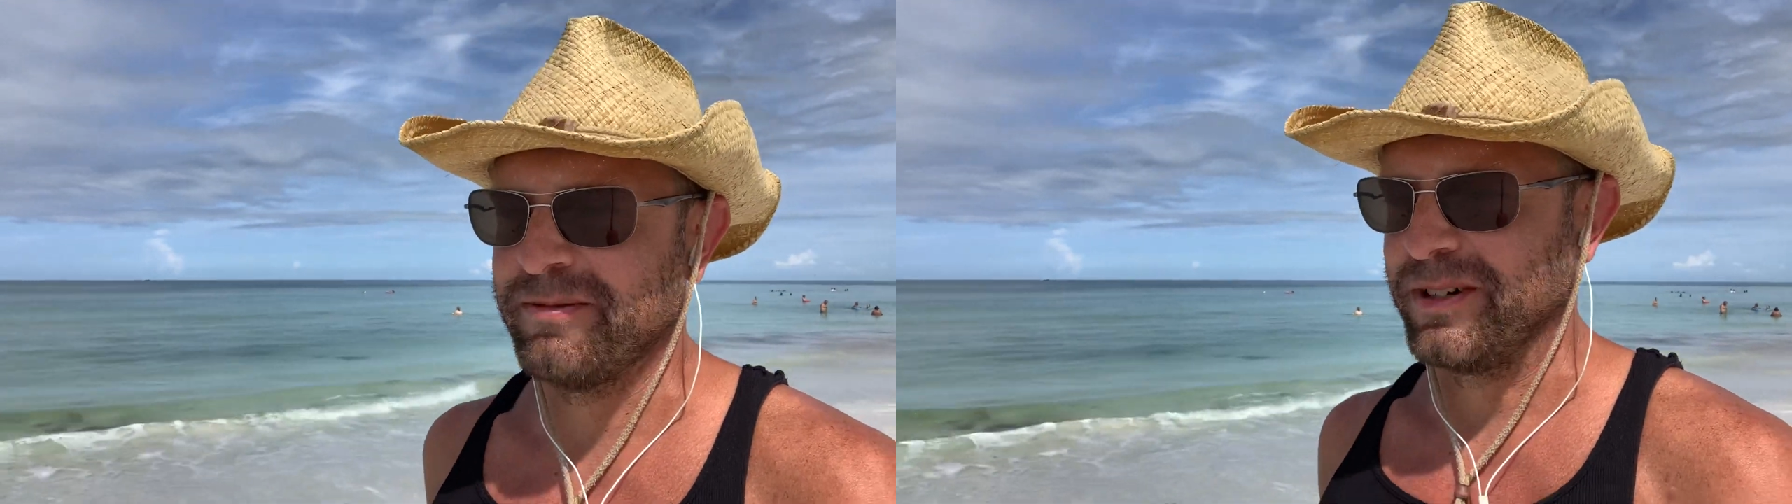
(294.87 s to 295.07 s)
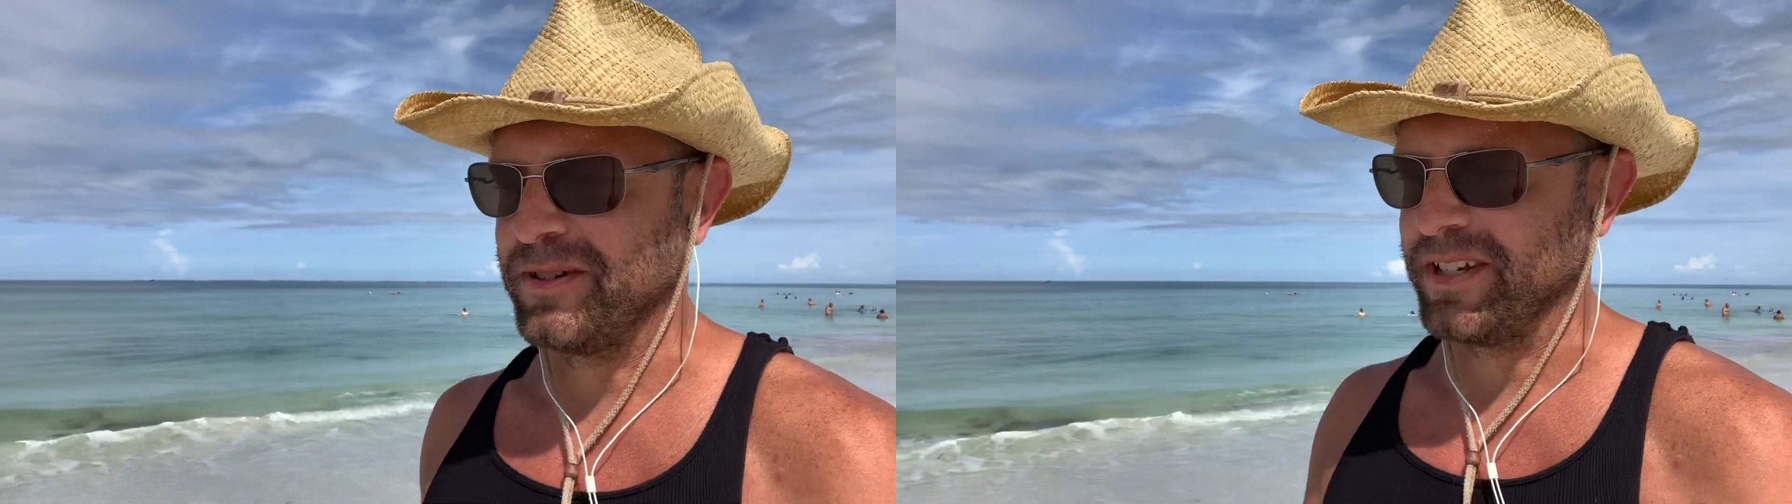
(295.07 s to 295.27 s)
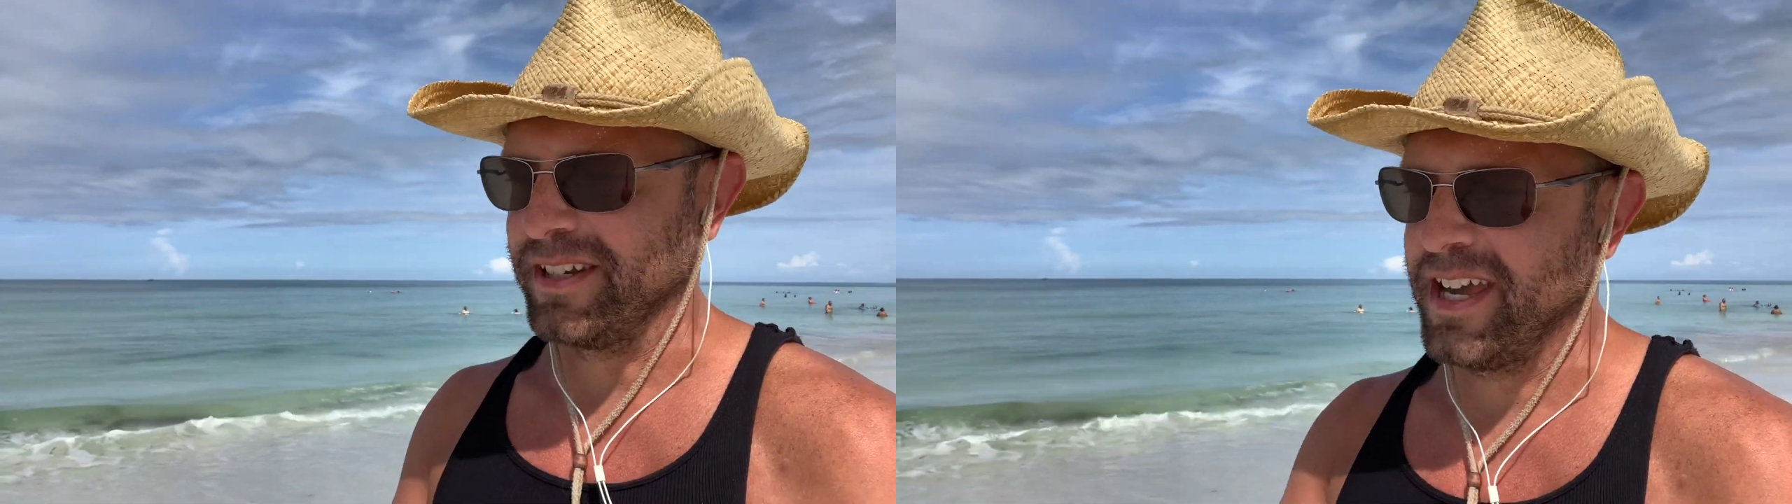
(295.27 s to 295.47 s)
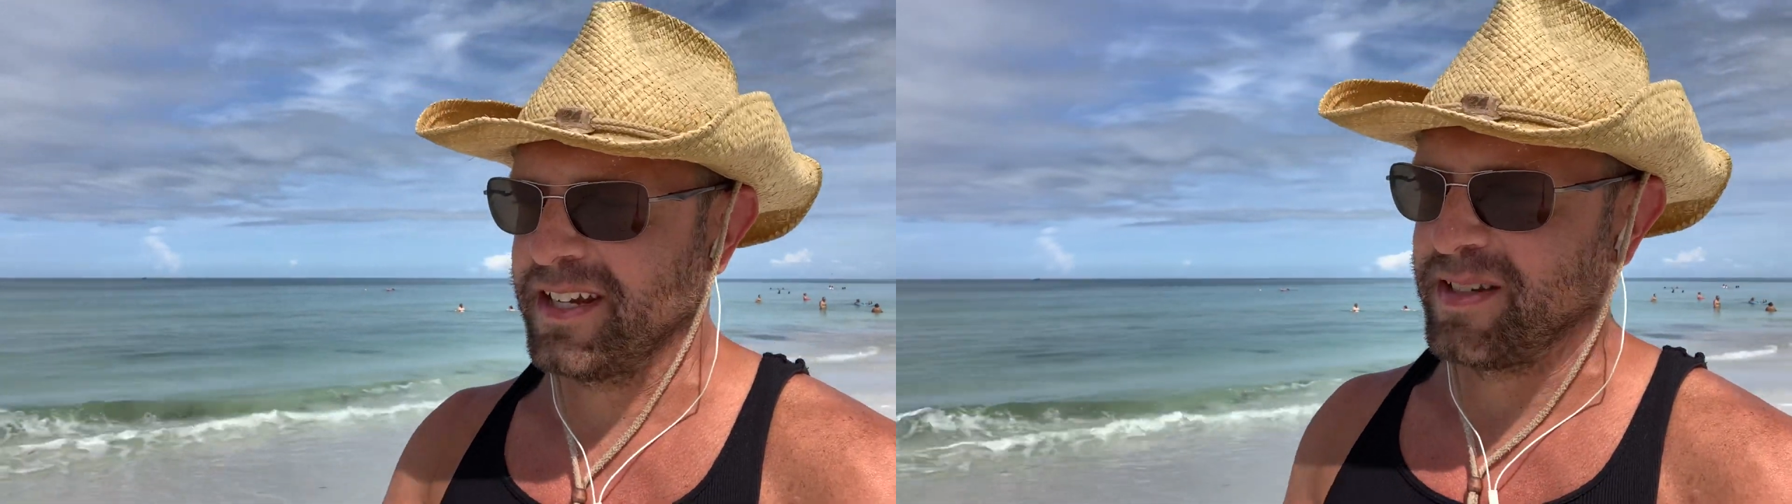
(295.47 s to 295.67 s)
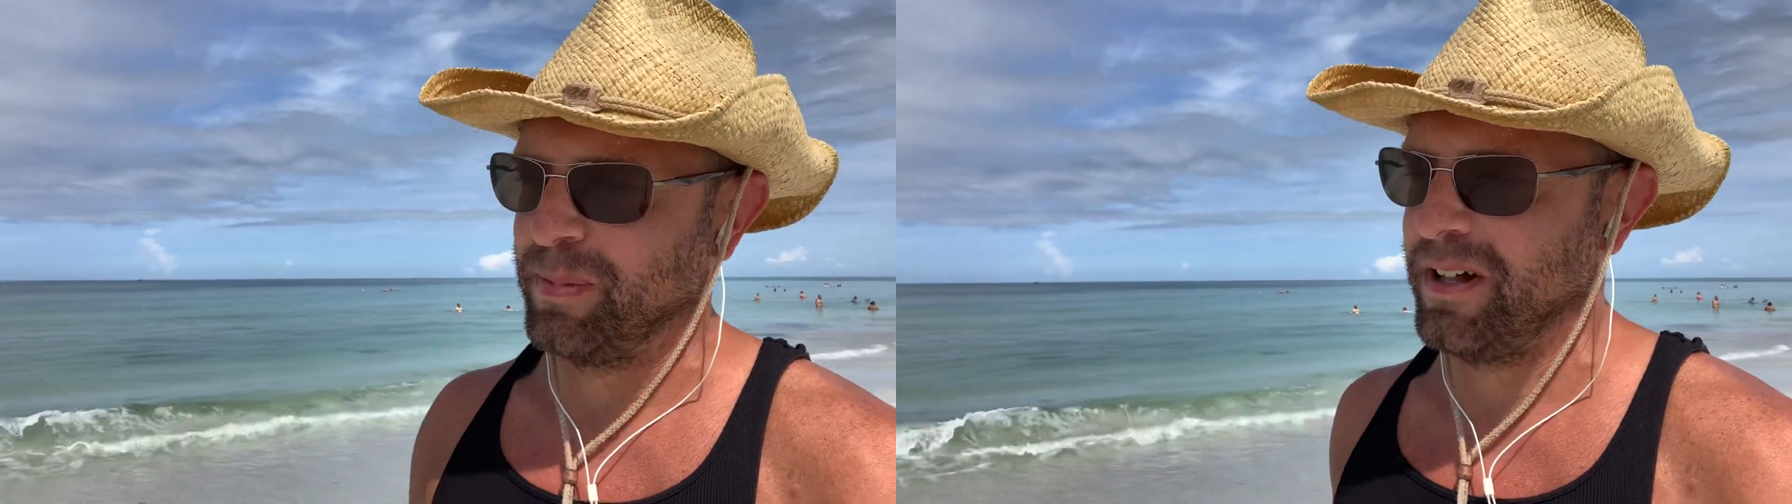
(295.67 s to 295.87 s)
reducing Hex
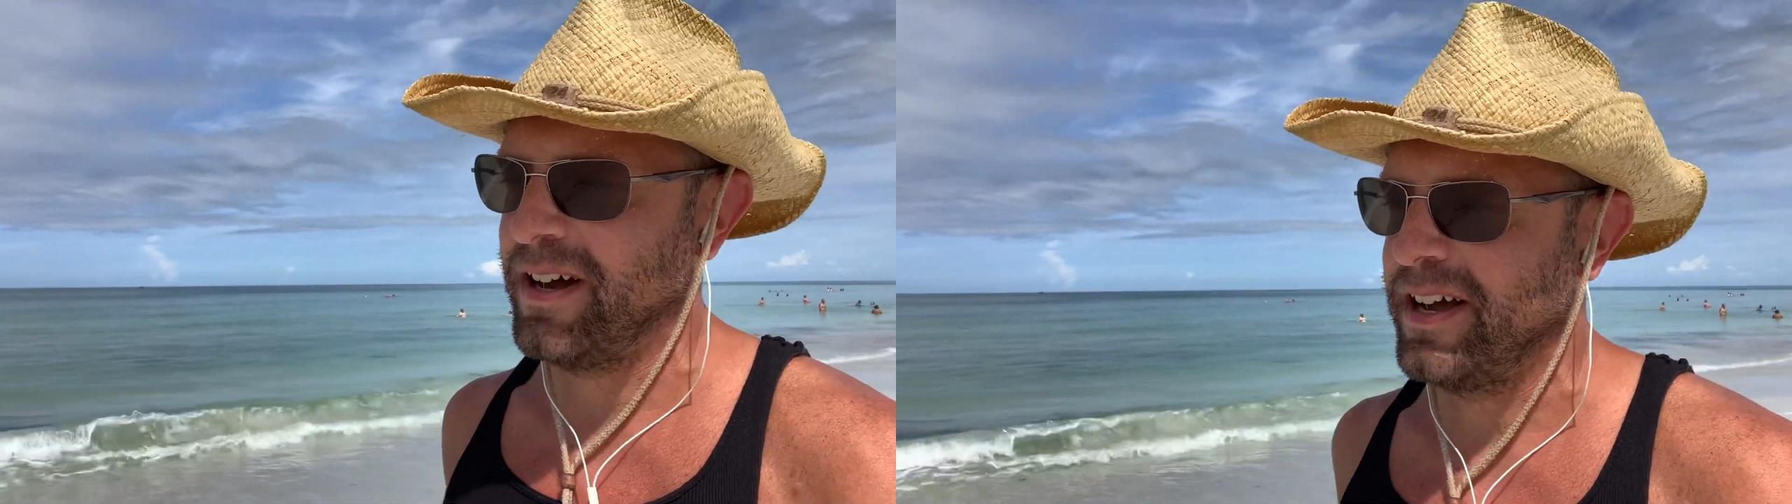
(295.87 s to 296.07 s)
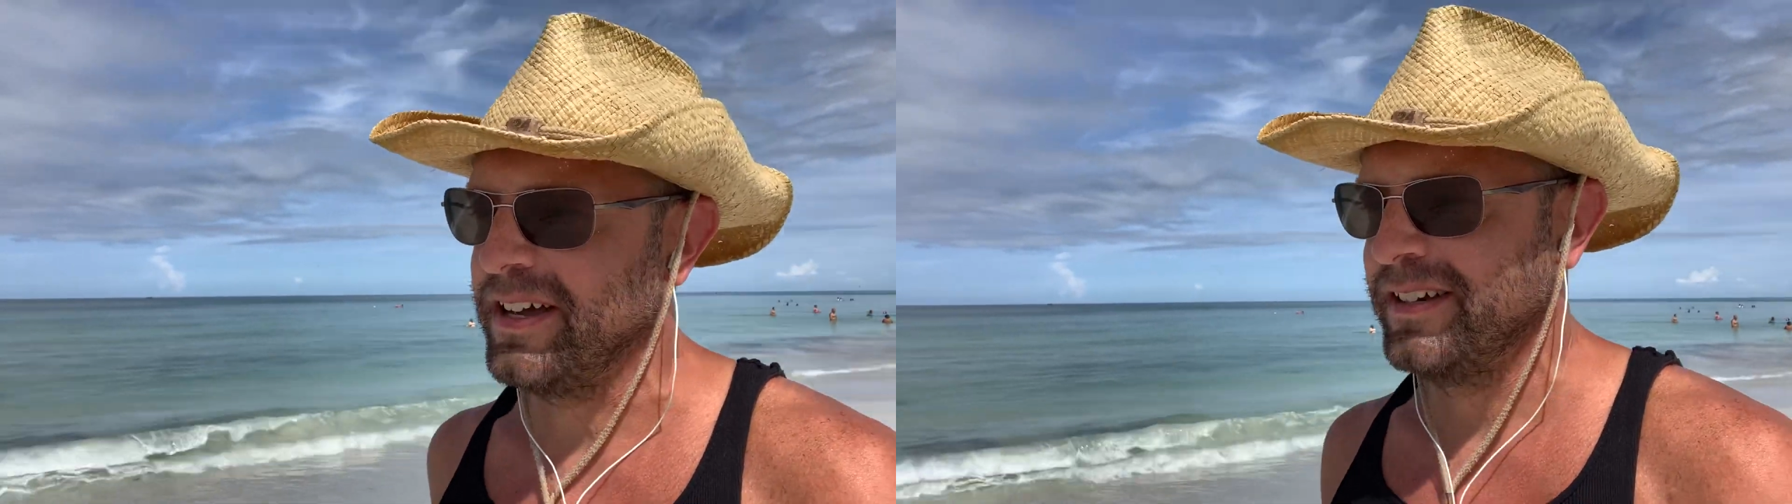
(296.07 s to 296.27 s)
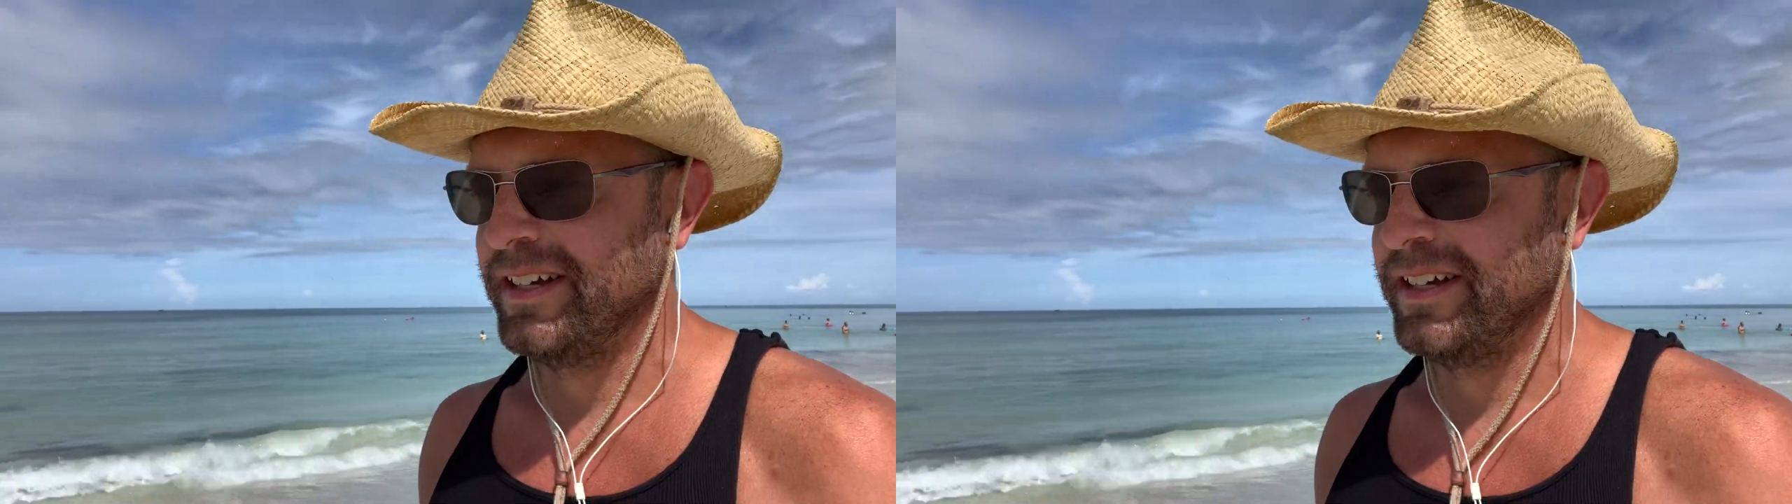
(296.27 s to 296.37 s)
supply,